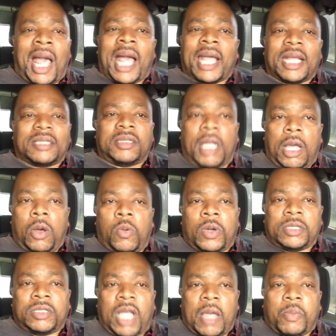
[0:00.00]
I could tell
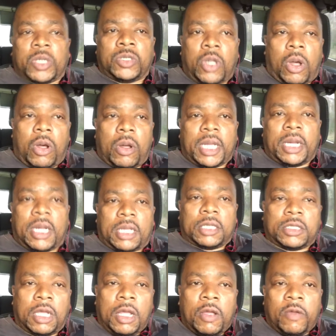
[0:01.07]
what type of dog it
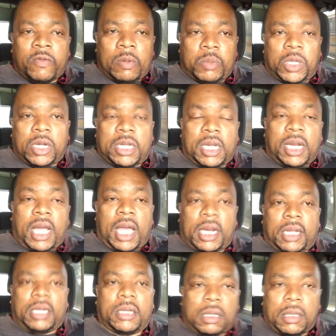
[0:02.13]
is from looking at
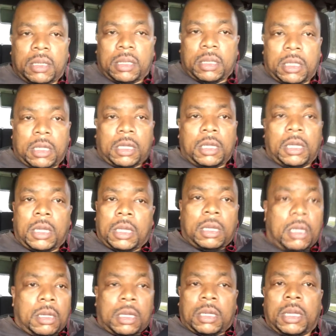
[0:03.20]

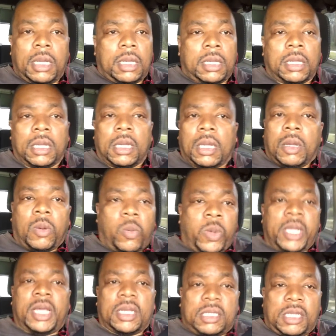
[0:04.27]
it.
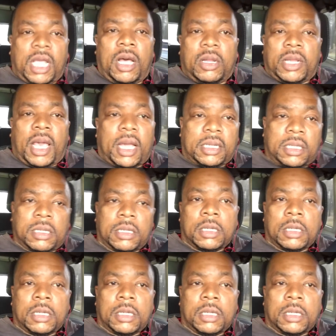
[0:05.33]
We could tell that.